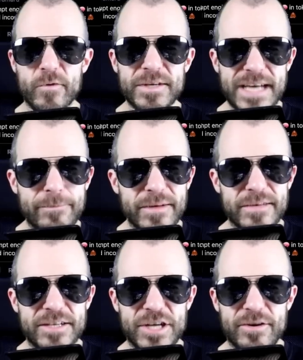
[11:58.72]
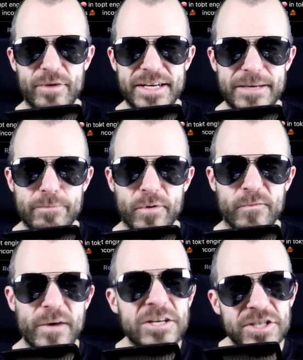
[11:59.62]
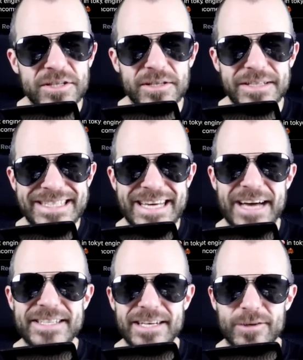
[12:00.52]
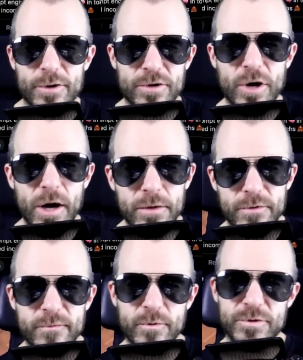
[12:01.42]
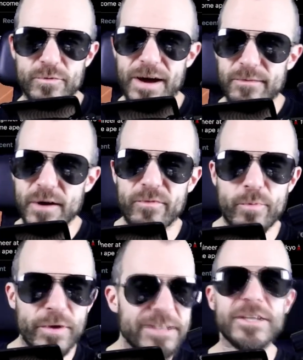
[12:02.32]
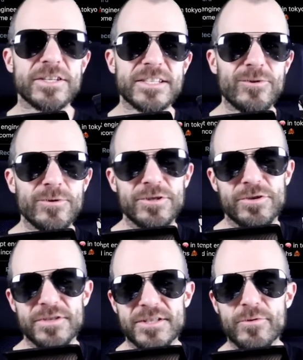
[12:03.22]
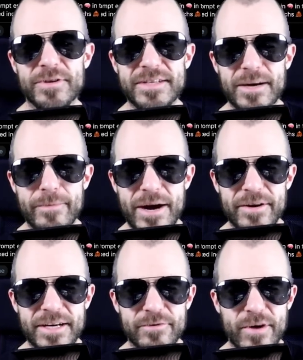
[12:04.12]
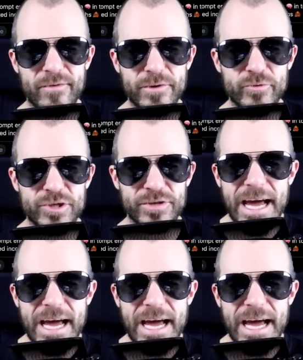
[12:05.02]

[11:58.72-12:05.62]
For example, if they generate a professional DSLR color photograph of British soldiers during the American Revolution,